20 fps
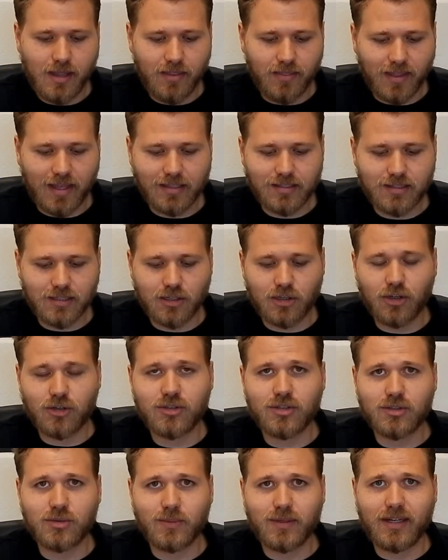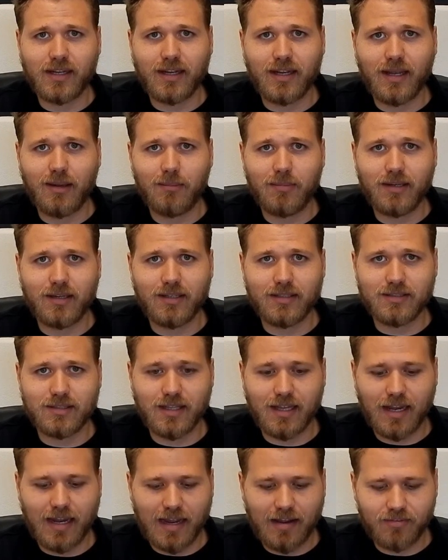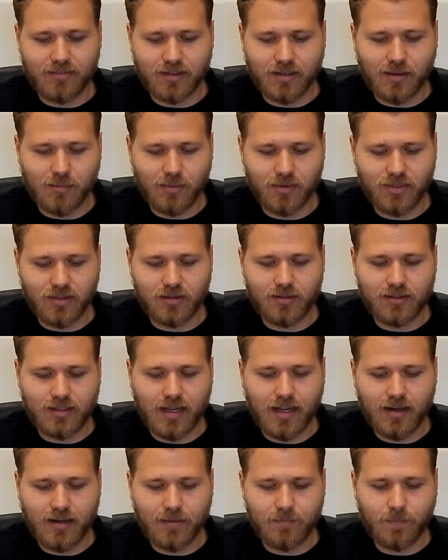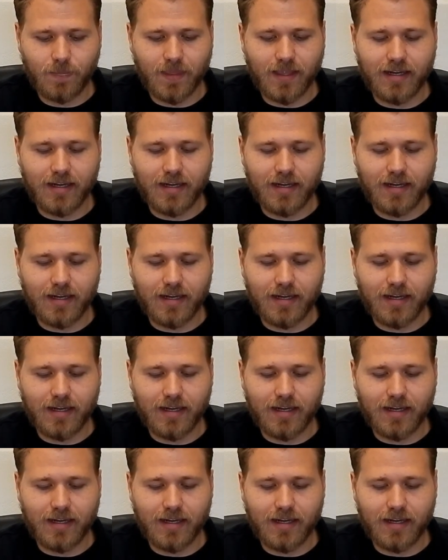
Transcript: That's the closest we can get because they have to come with their deck